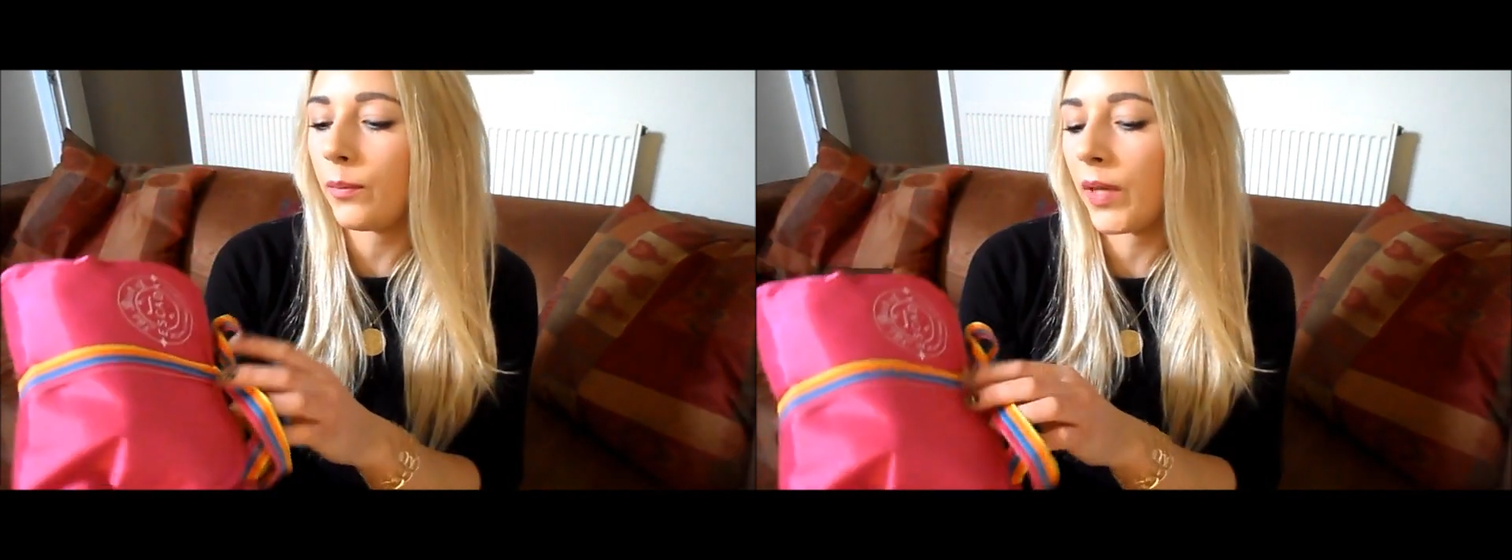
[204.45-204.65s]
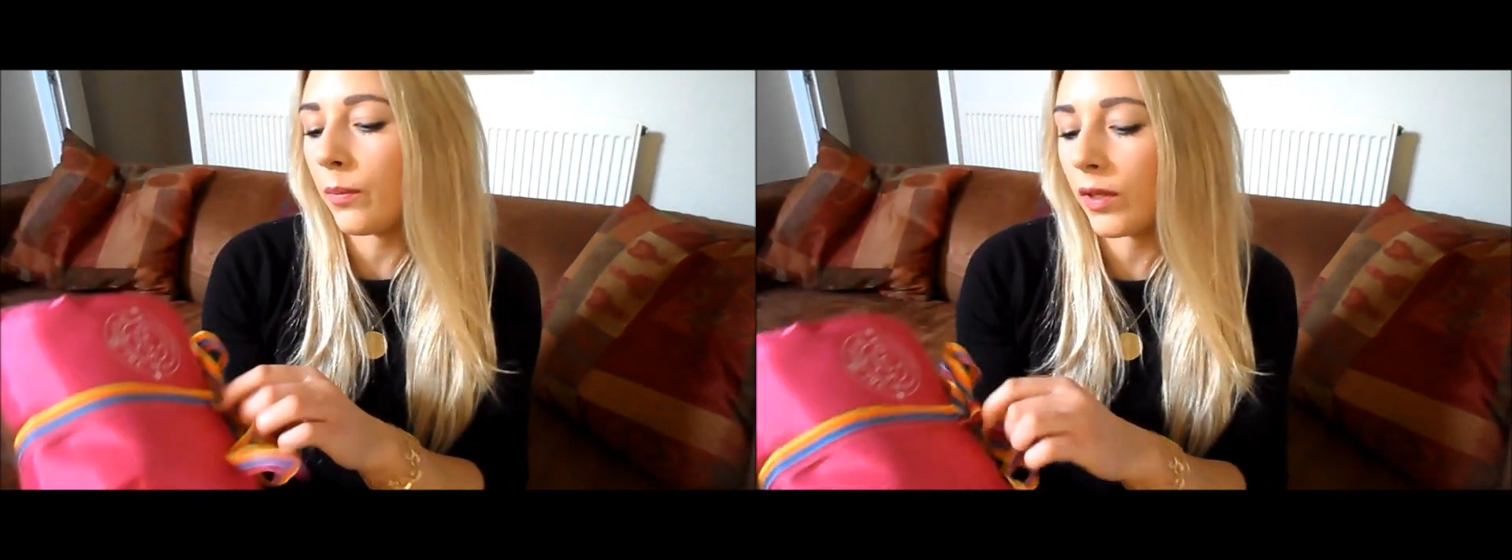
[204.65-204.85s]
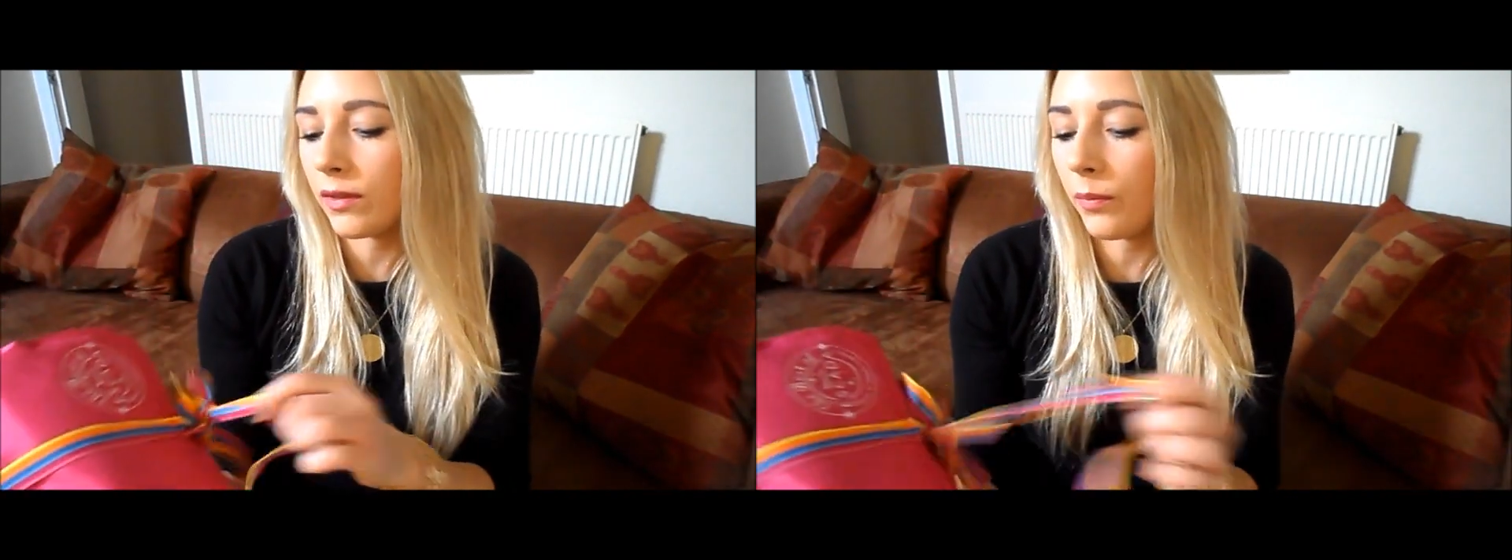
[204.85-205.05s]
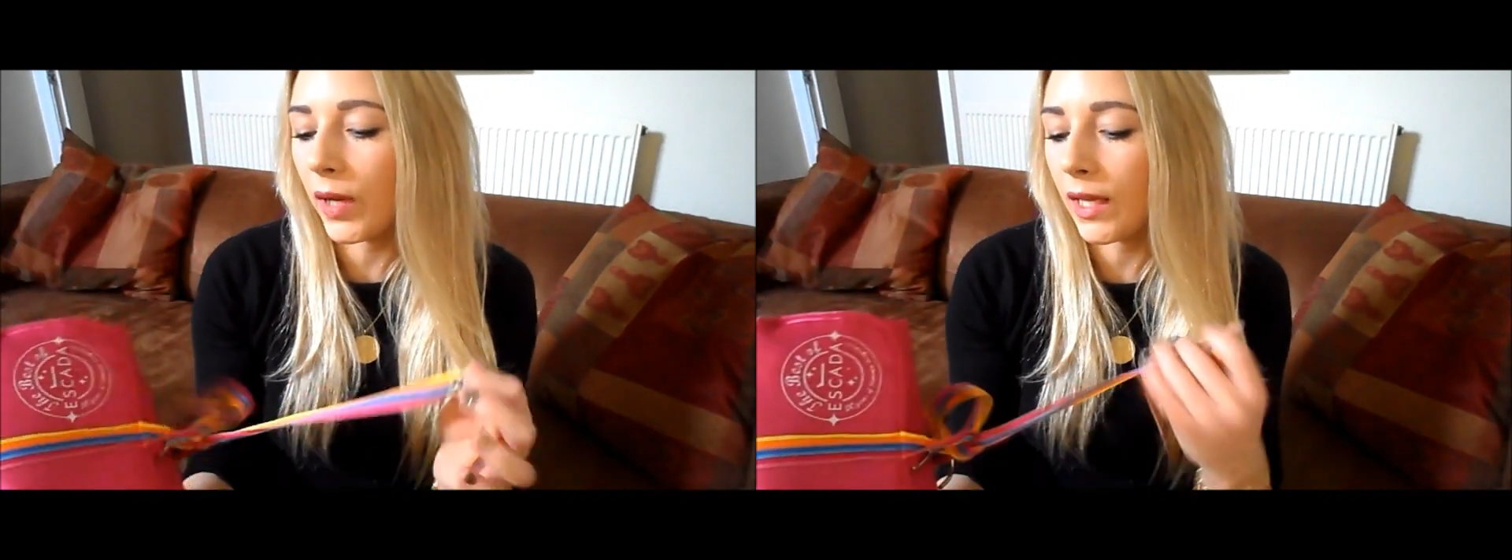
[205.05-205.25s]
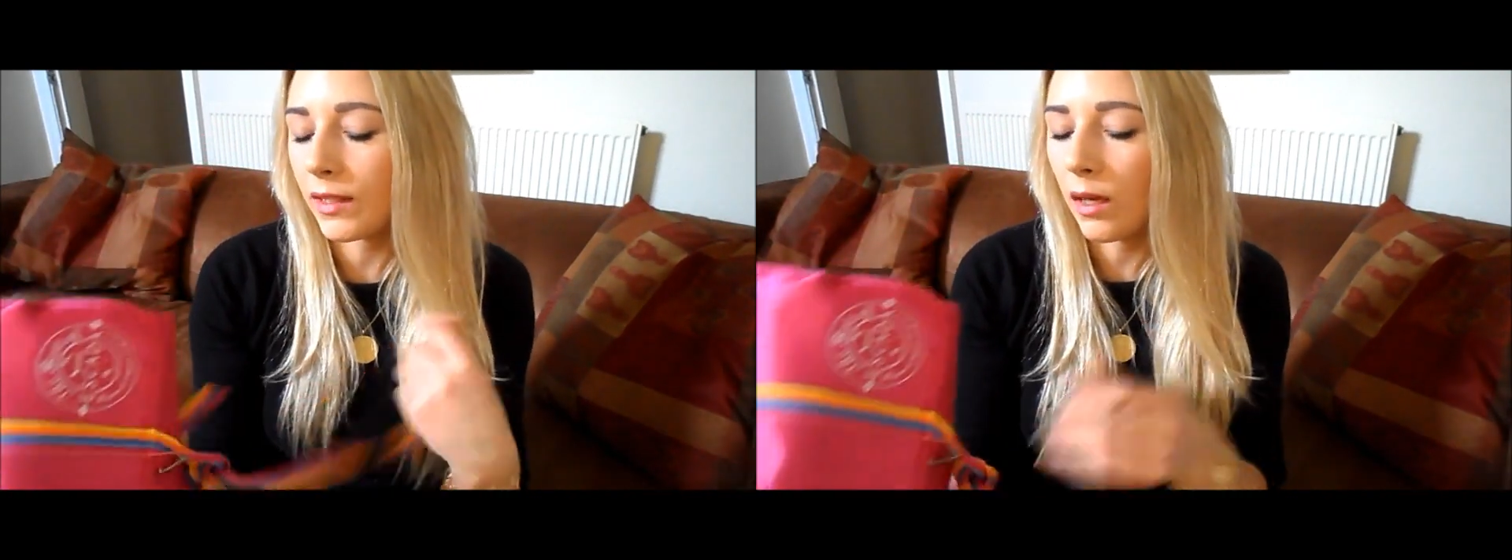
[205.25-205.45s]
big bottle of
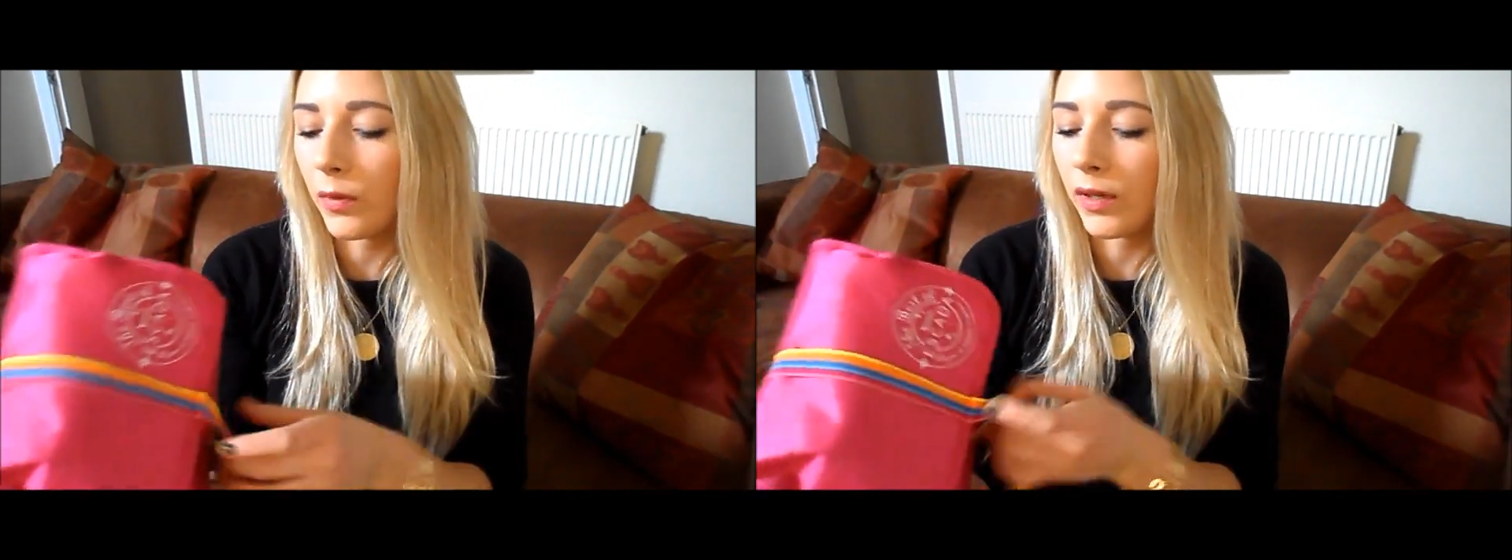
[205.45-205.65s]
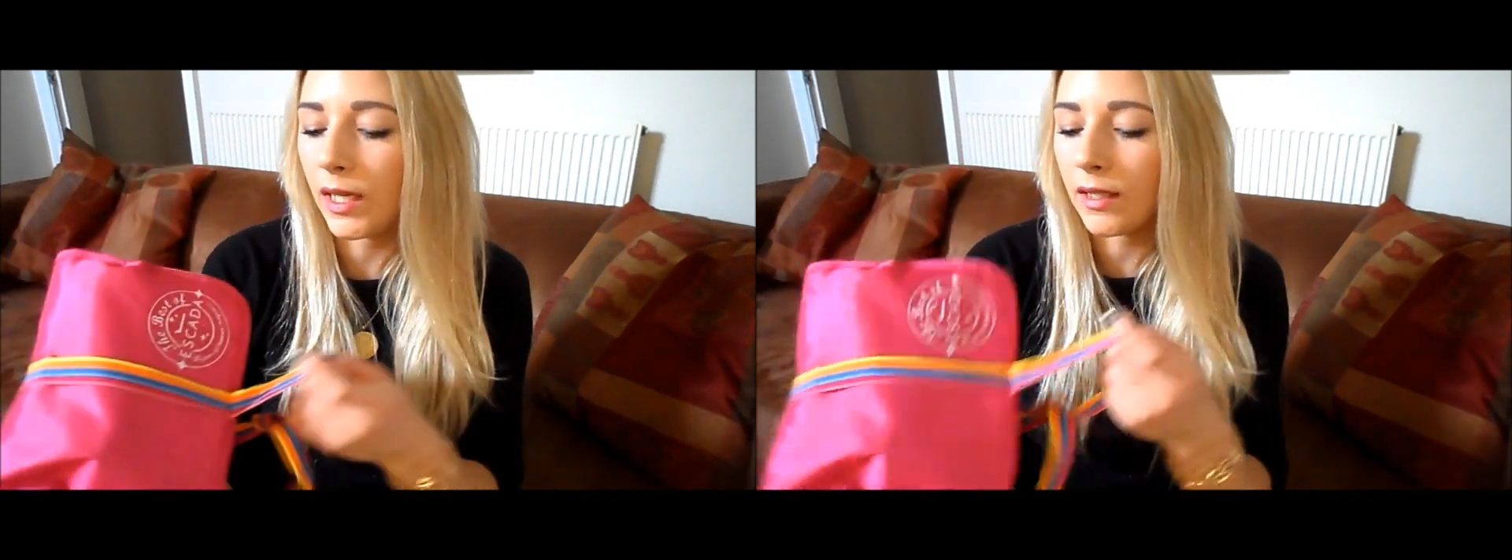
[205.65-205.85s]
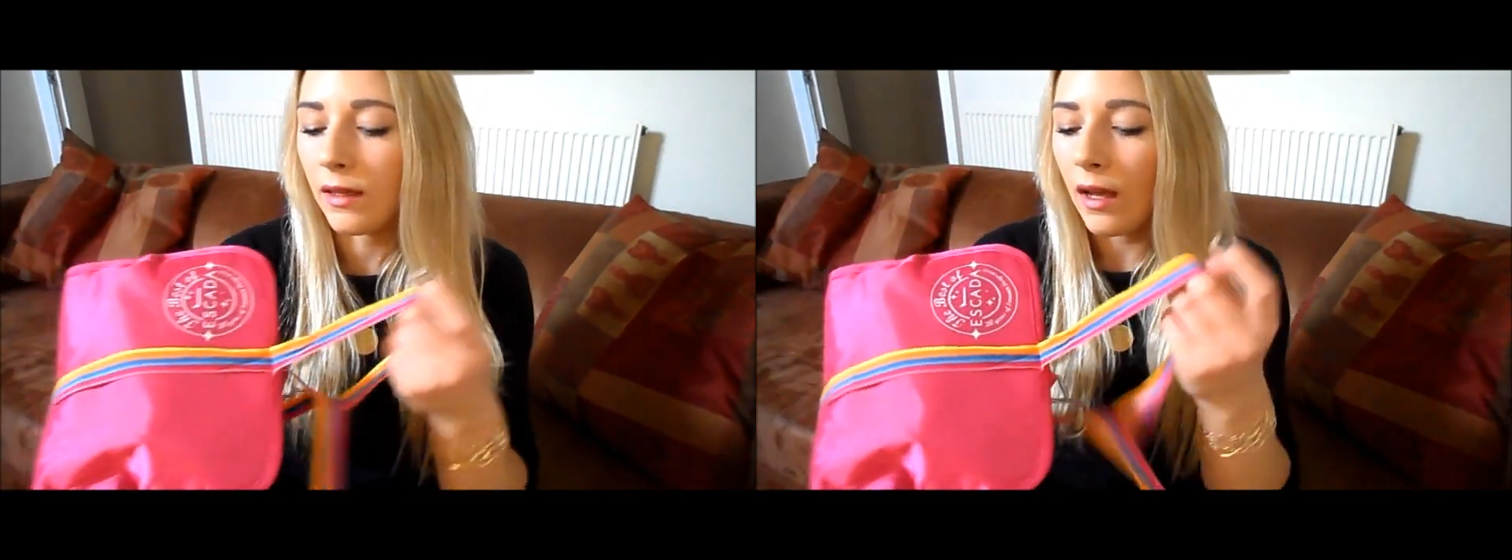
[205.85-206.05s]
Bioderma in it.